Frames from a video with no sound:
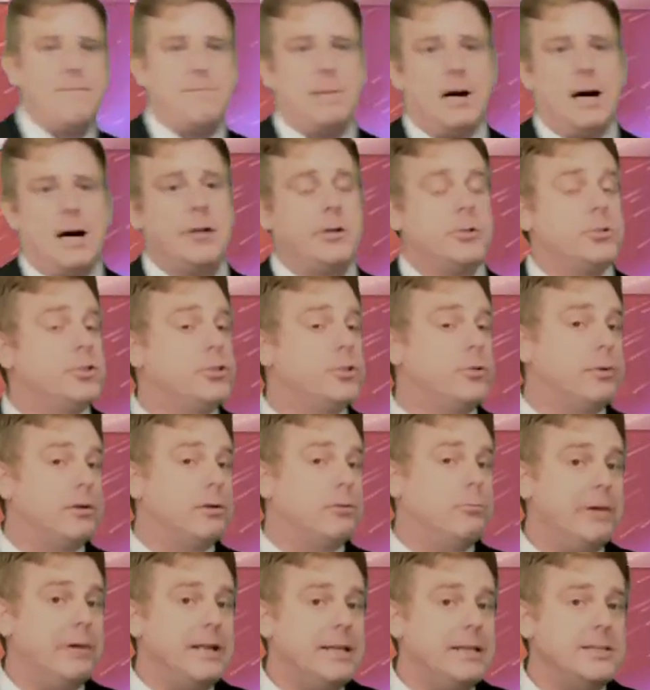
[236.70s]
model
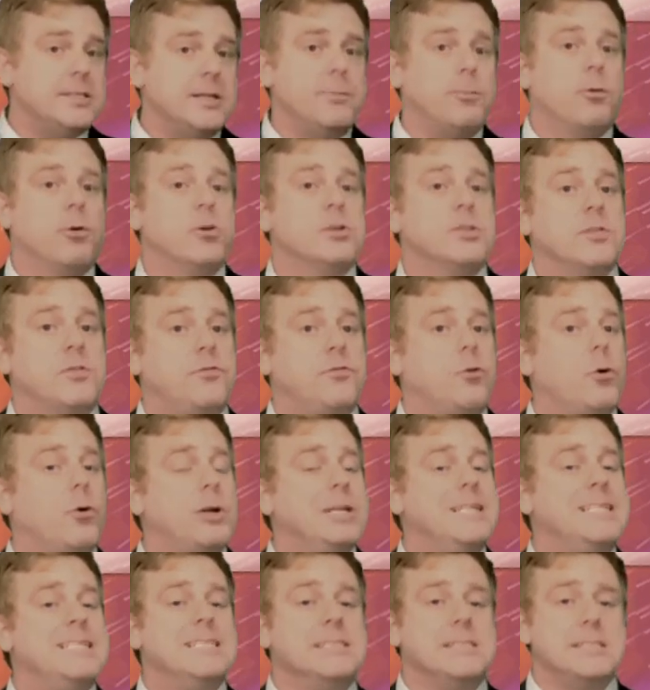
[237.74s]
showing winds upwards of
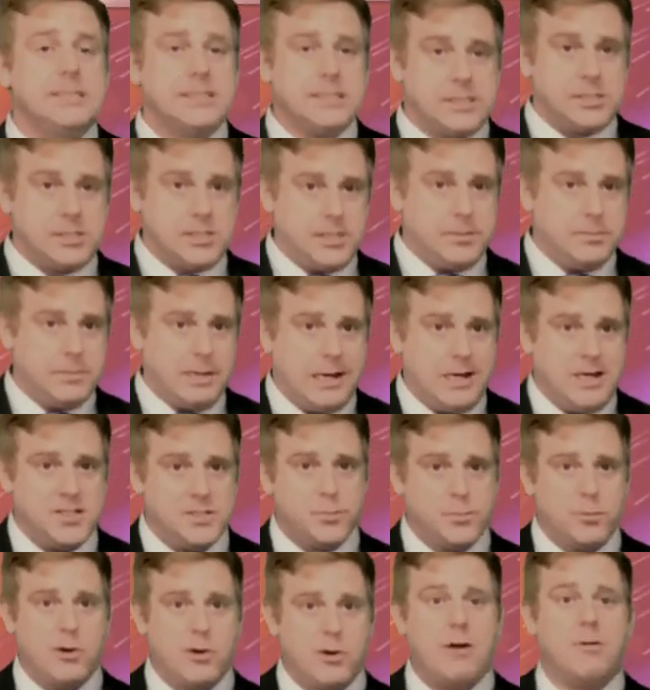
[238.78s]
40 to 60
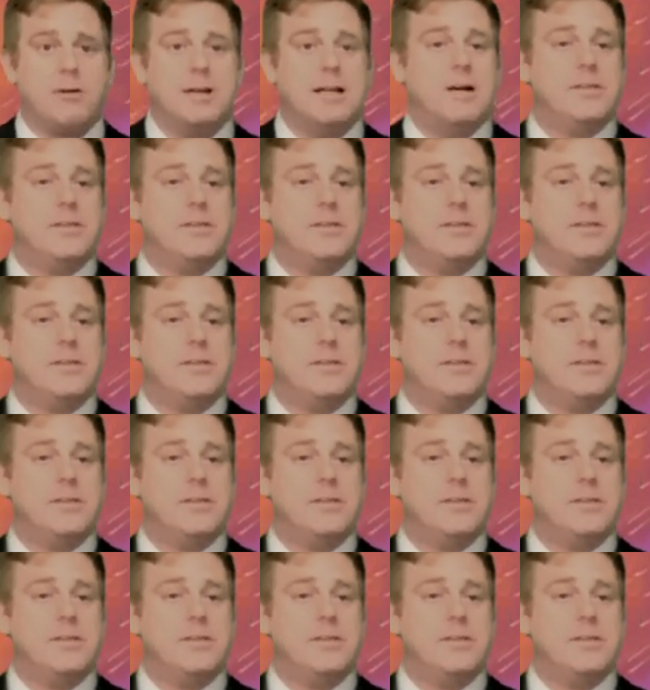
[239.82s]
miles per hour.